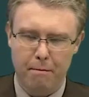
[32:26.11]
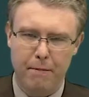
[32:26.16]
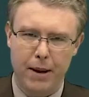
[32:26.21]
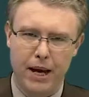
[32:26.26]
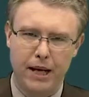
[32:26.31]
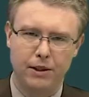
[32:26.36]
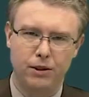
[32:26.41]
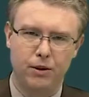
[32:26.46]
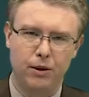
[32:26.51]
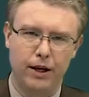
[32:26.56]

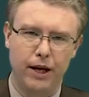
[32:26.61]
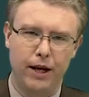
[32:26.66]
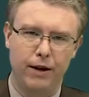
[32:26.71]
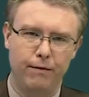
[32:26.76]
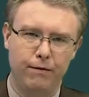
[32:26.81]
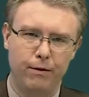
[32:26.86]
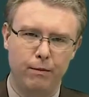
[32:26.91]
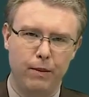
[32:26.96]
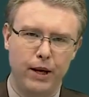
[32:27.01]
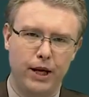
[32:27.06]
based on
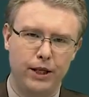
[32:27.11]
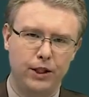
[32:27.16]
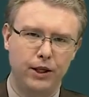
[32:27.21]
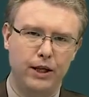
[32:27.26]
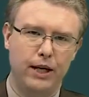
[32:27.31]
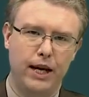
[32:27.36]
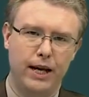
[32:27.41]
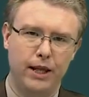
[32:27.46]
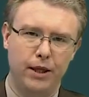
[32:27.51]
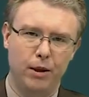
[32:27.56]

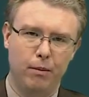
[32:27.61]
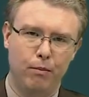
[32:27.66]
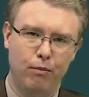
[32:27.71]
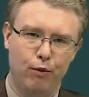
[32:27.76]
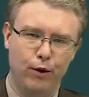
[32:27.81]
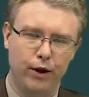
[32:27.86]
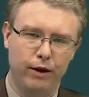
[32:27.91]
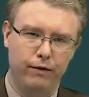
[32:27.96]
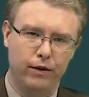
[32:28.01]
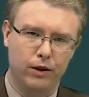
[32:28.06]
information in the
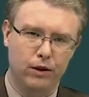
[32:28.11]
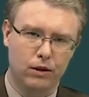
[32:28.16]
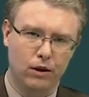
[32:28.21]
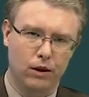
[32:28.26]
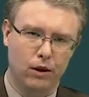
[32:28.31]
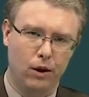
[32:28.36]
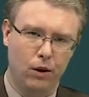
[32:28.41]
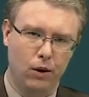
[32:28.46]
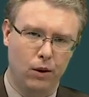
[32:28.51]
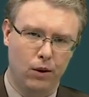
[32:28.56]
previous
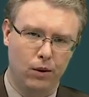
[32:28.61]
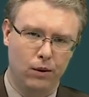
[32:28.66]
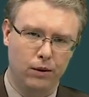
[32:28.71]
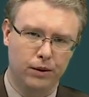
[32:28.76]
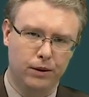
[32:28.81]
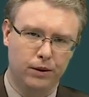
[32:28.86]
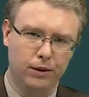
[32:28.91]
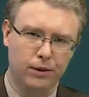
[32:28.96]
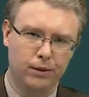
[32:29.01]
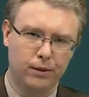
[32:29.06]

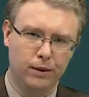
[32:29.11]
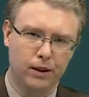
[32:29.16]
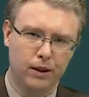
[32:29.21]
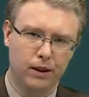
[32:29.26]
clause.